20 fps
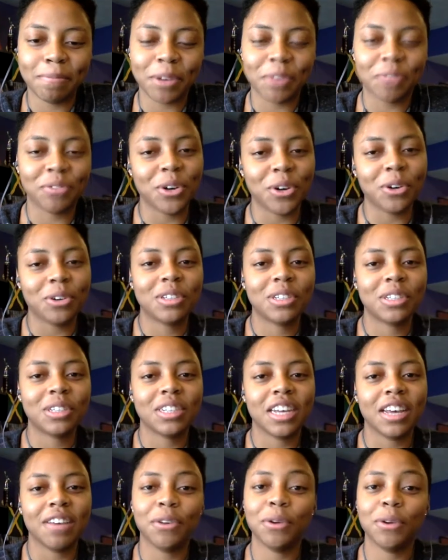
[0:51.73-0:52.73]
But
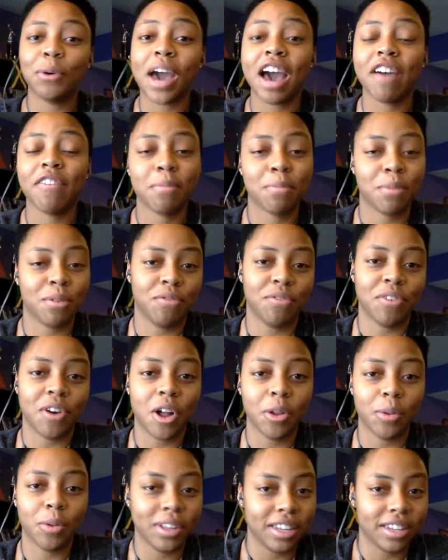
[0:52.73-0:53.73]
folks, if you haven't been
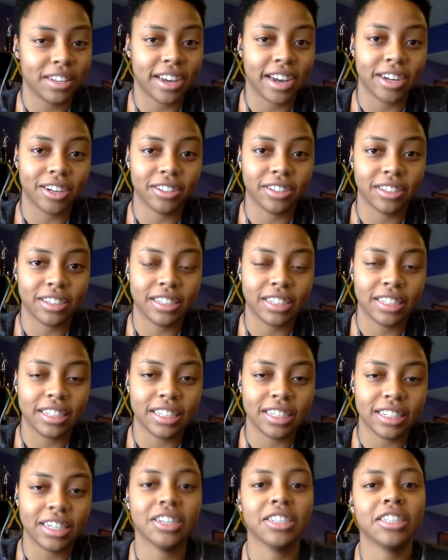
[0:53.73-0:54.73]
following the Tigers this
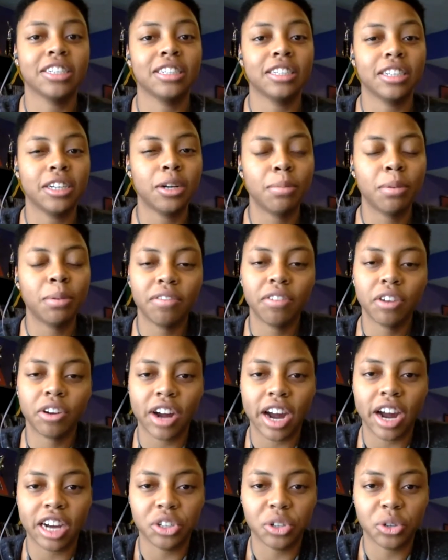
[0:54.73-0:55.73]
season, here's a little bit of a
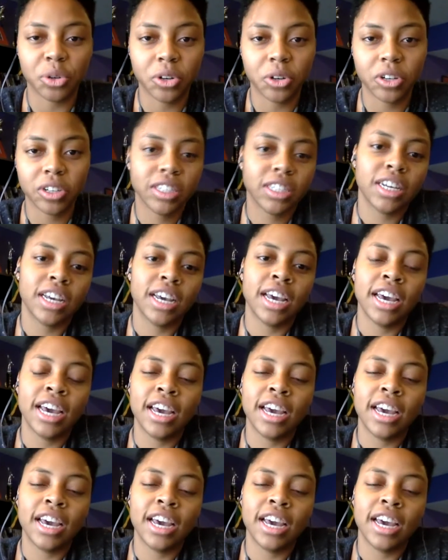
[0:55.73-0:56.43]
crash course.